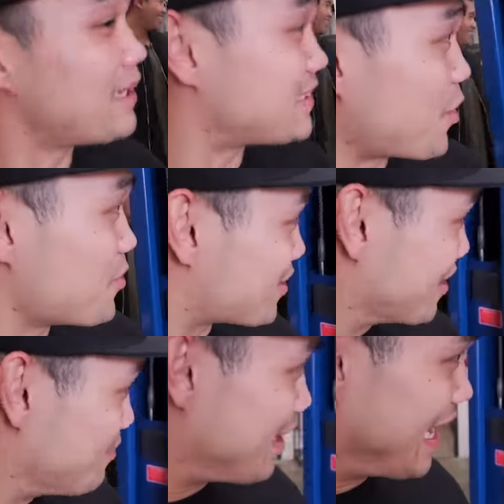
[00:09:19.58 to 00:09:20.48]
but it's OSHA
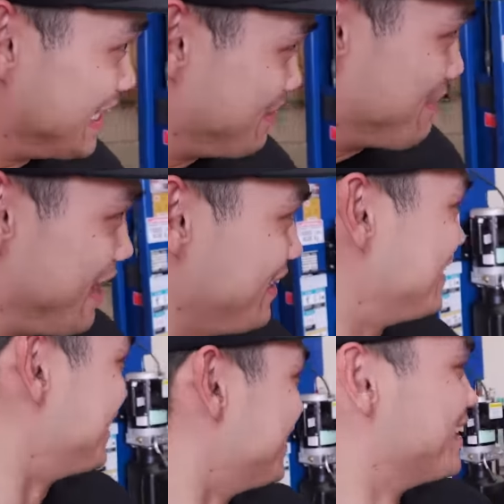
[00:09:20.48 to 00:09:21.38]
compliant, man.
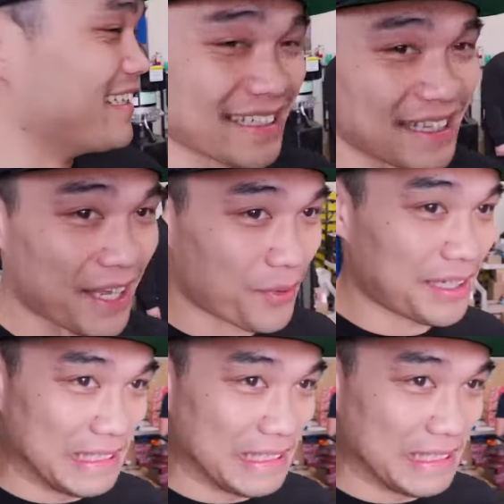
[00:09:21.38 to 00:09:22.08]
Like, we're